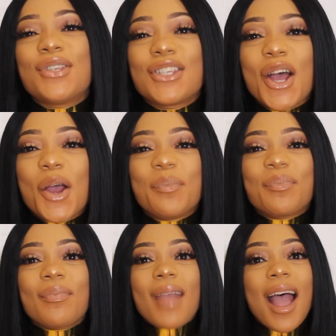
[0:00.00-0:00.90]
So
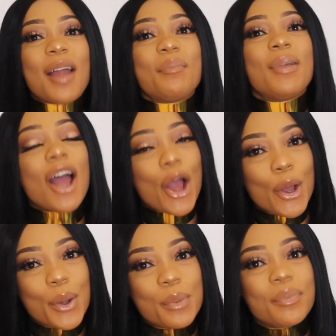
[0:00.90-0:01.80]
I had been at
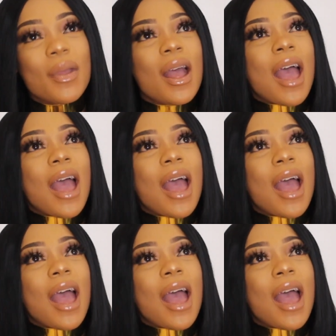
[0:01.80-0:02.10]
home.